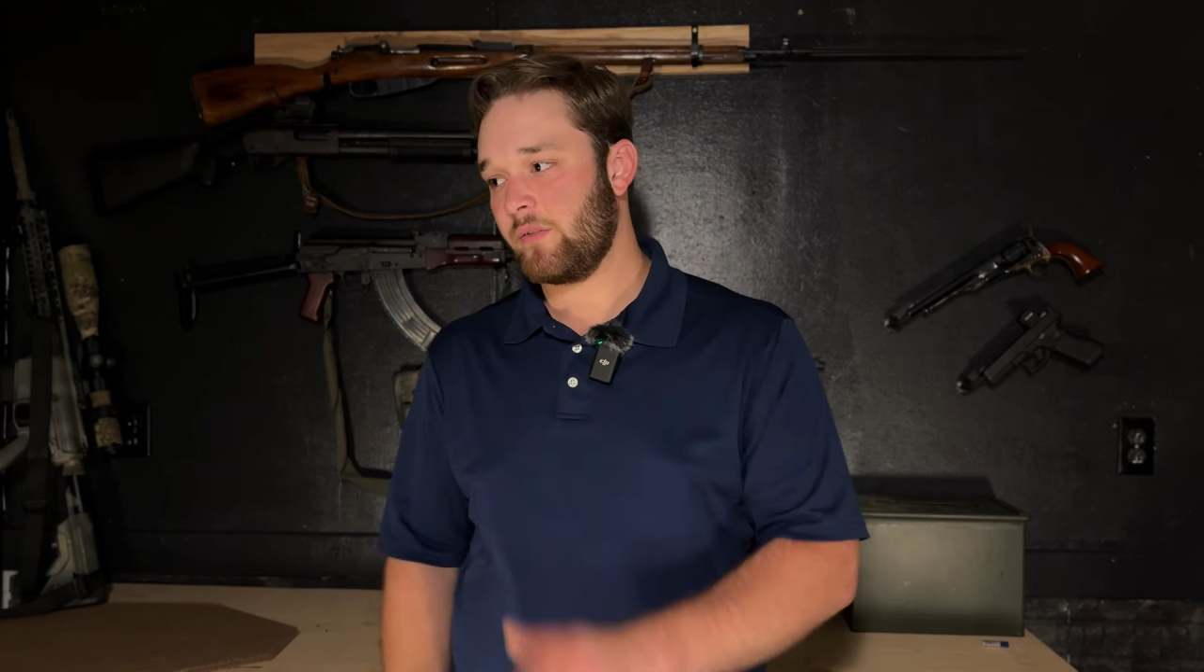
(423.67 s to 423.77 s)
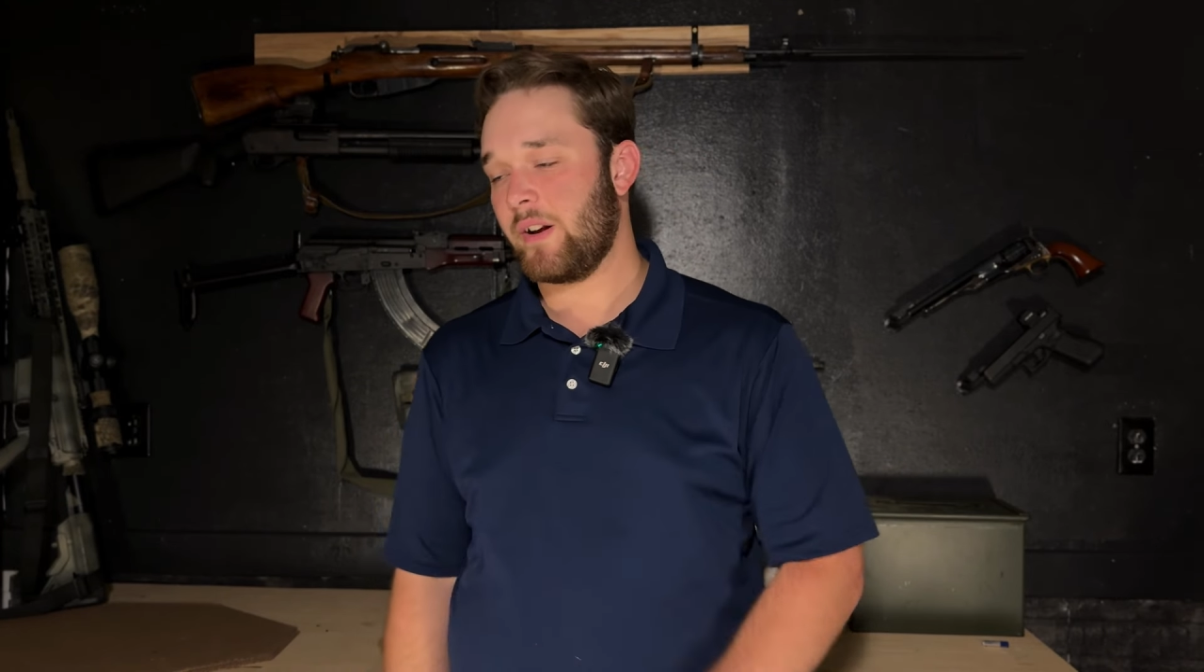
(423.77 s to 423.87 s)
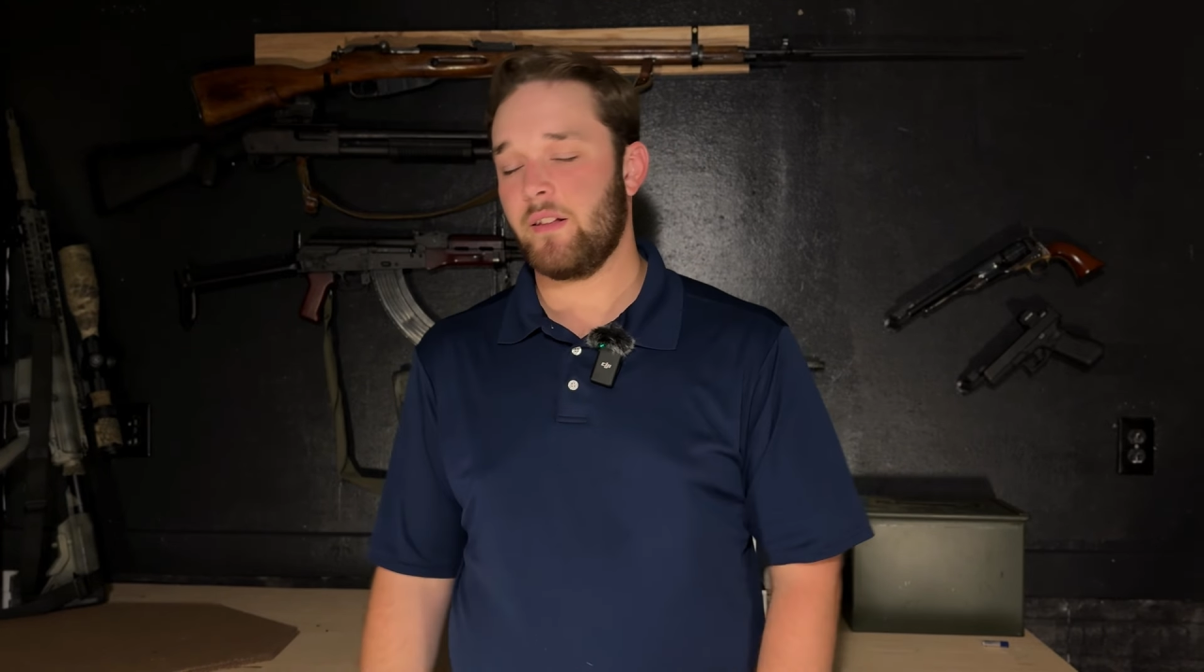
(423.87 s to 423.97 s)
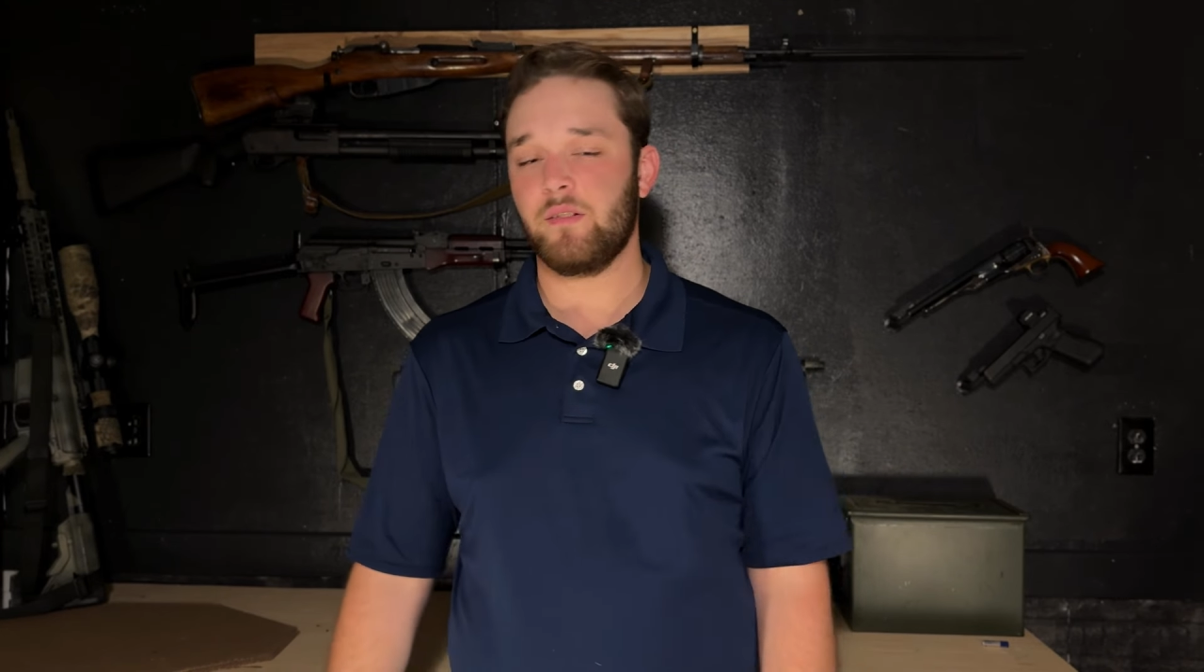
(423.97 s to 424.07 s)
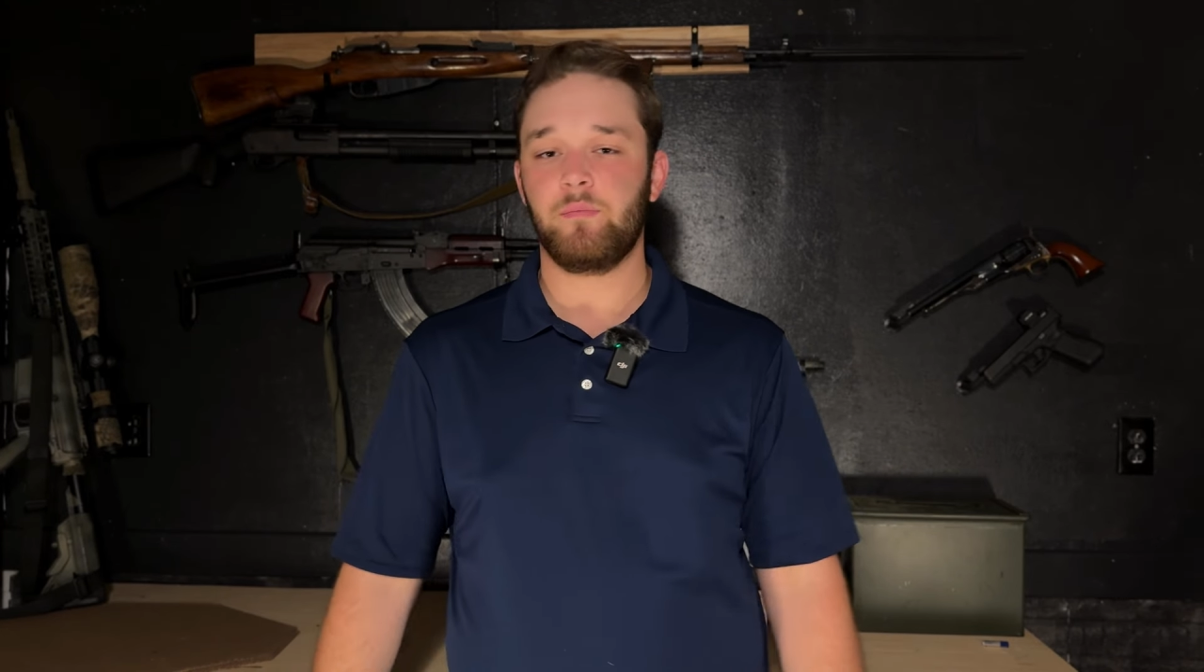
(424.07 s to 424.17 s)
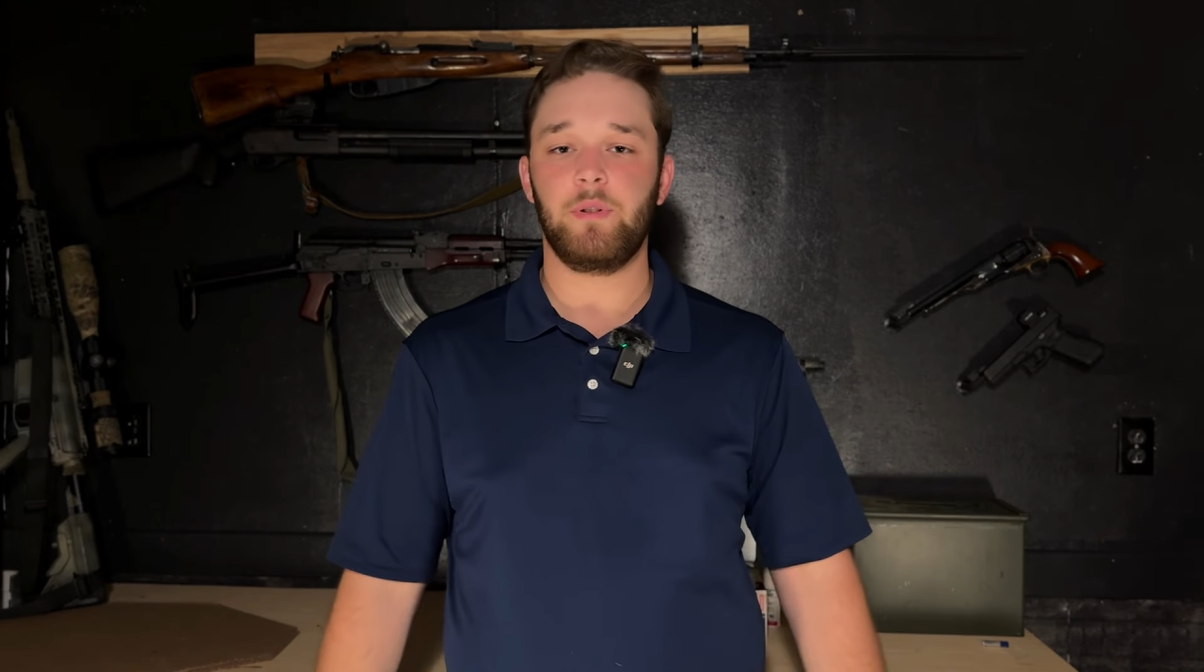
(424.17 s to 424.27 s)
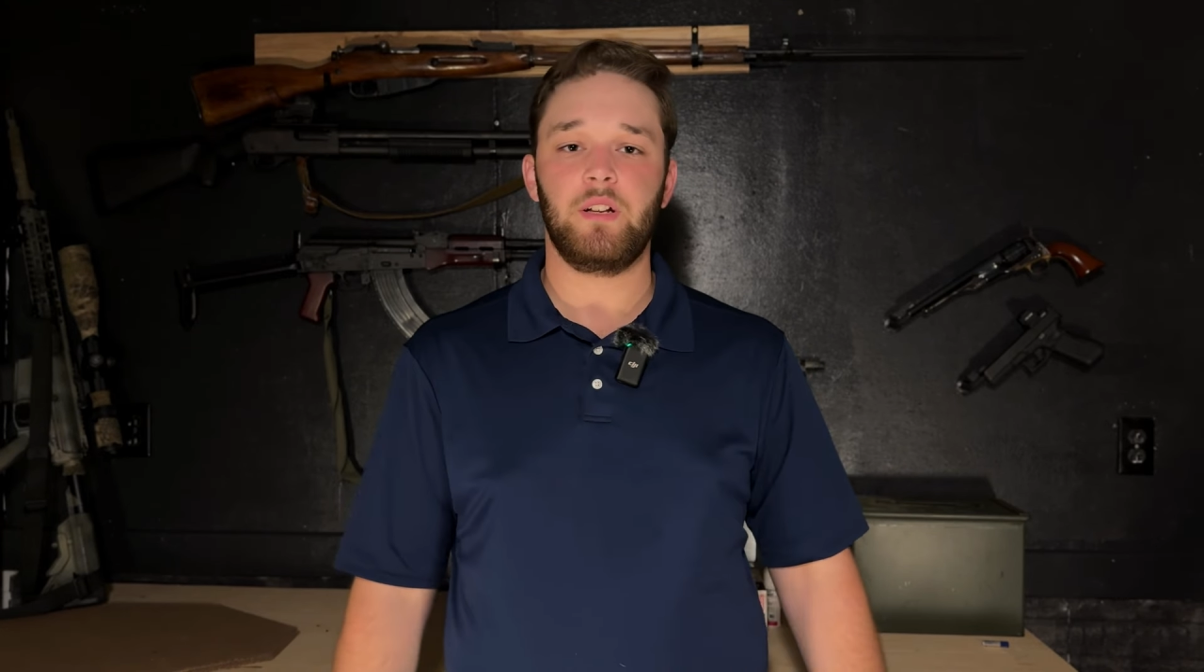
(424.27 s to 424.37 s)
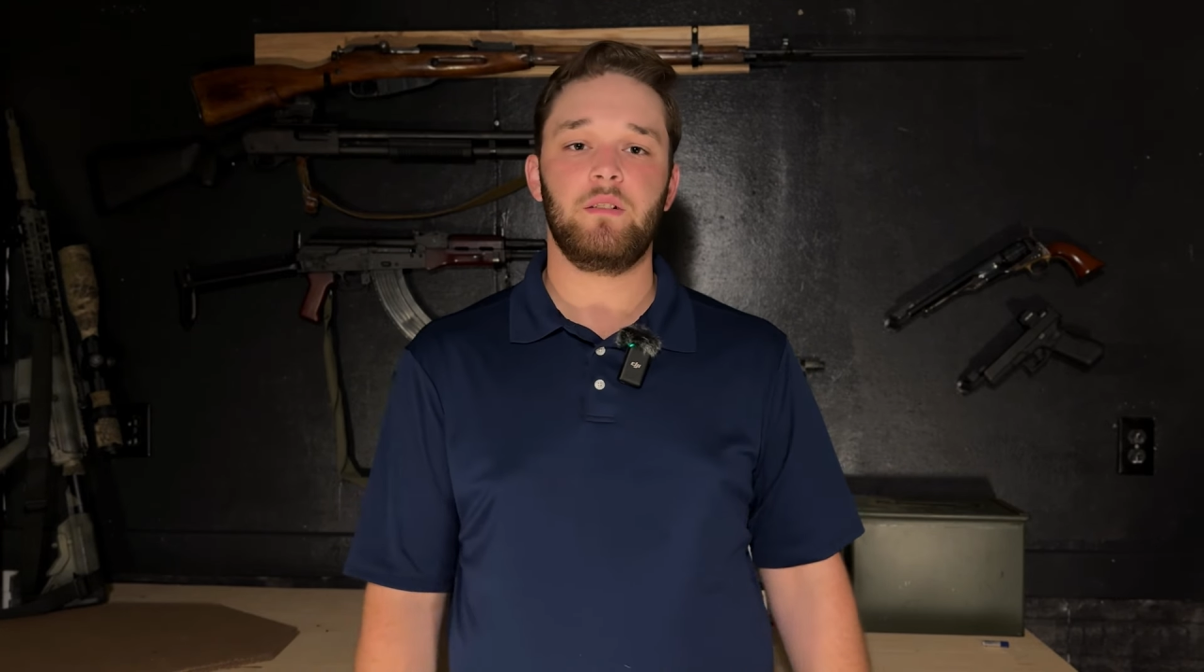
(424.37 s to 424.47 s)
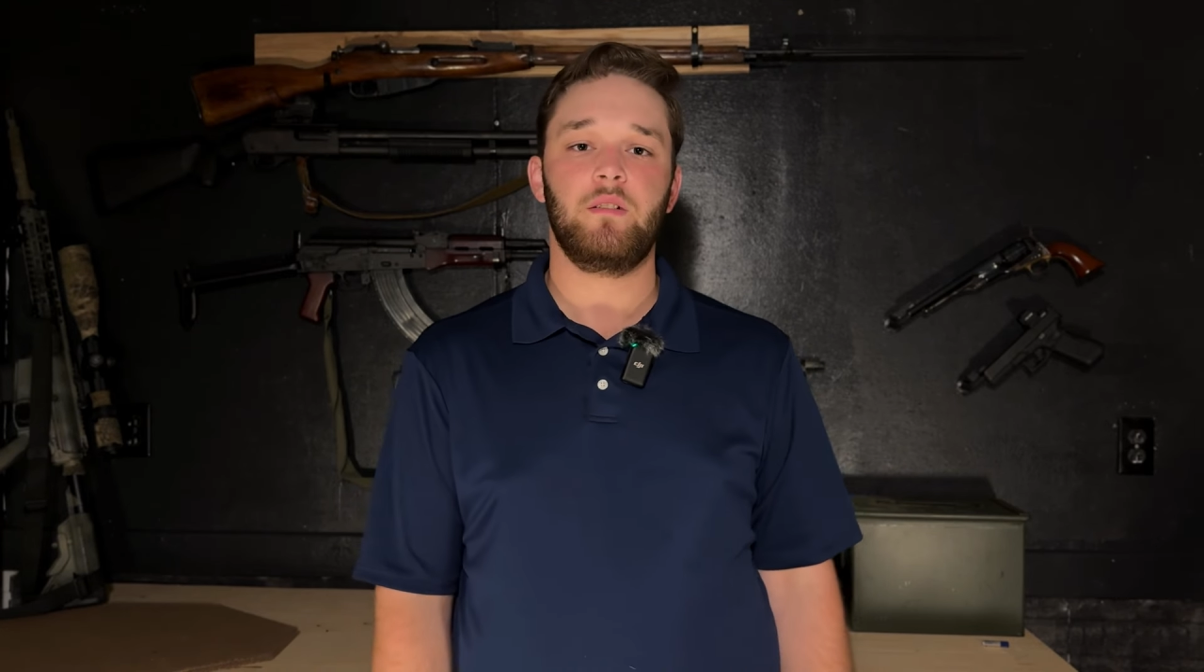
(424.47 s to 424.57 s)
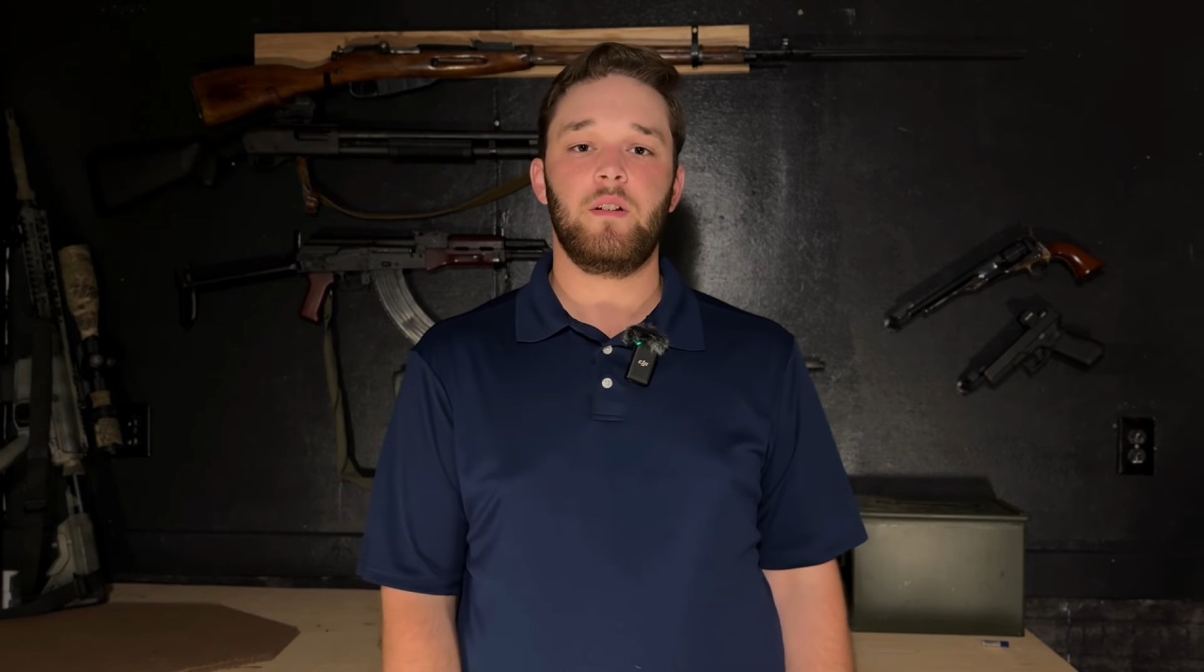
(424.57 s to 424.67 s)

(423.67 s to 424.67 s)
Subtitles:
rounds. But